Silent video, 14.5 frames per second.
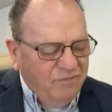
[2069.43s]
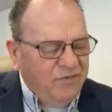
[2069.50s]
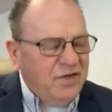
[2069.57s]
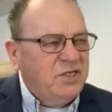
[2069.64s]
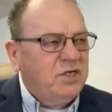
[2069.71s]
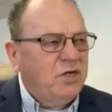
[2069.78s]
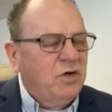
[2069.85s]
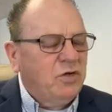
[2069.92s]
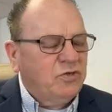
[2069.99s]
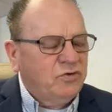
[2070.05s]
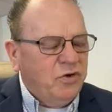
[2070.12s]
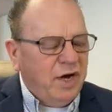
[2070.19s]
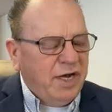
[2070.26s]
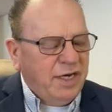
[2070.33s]

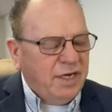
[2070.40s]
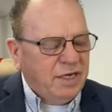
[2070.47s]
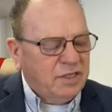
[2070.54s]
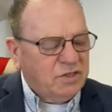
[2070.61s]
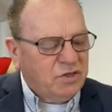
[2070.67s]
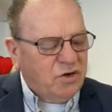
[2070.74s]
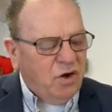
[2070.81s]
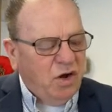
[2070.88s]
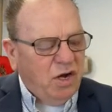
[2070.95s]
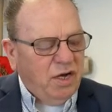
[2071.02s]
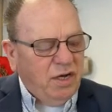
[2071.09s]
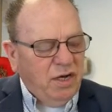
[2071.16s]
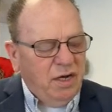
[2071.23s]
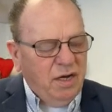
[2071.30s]
Physical training is
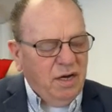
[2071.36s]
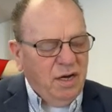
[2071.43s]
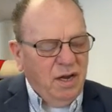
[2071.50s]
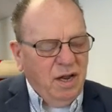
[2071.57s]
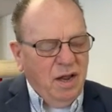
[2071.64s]
good,